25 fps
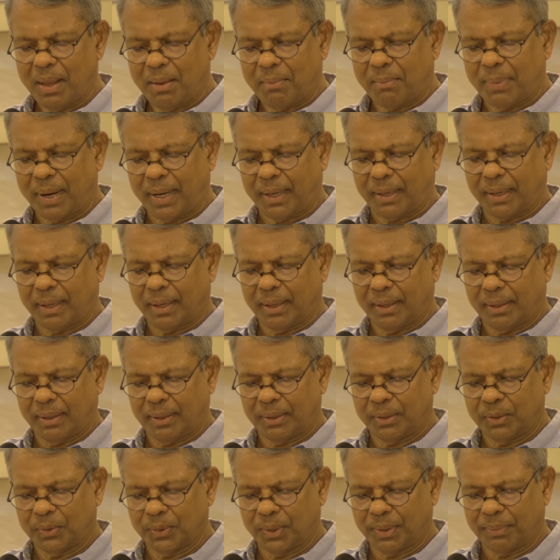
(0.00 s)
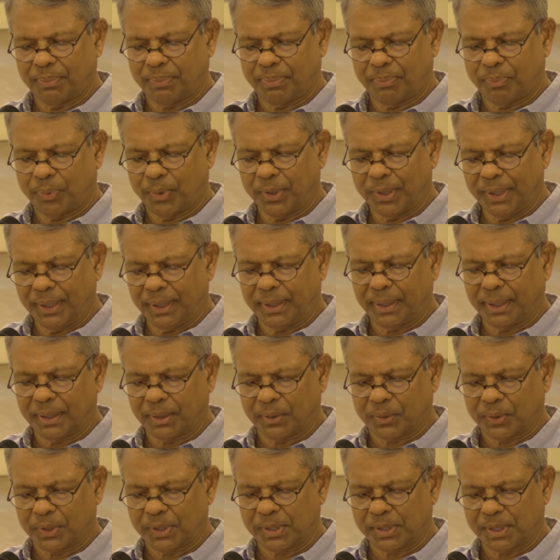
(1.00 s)
But your
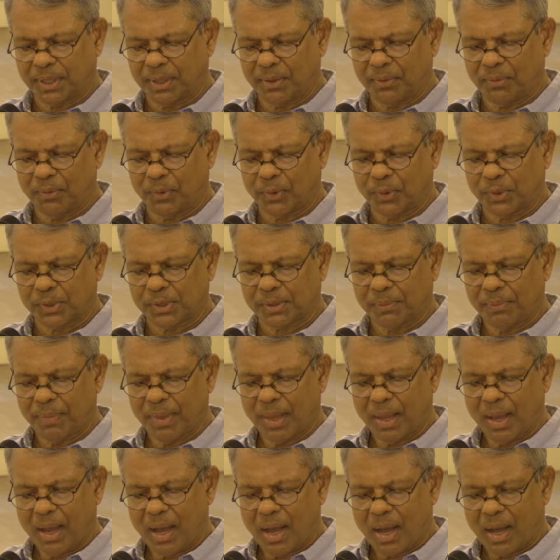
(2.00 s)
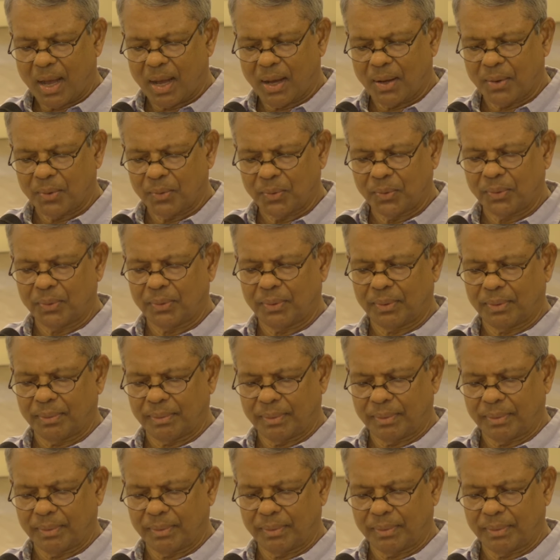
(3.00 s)
pointed question was how